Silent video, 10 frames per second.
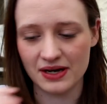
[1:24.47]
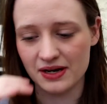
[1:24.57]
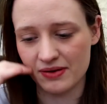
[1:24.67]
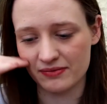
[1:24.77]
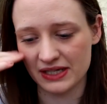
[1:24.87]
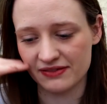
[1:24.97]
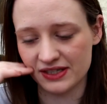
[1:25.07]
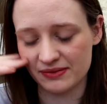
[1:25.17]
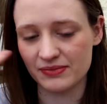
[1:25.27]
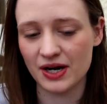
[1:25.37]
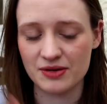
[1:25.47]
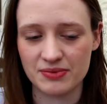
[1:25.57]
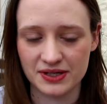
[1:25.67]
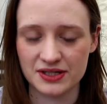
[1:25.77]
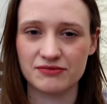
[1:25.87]
I'm definitely
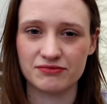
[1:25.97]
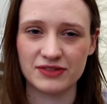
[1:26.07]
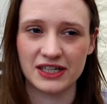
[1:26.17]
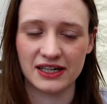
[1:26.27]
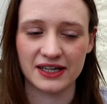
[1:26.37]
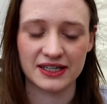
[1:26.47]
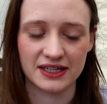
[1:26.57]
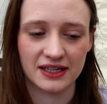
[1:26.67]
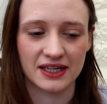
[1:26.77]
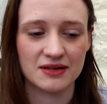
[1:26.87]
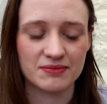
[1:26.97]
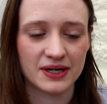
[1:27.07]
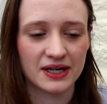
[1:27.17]
hoping to really like it and keep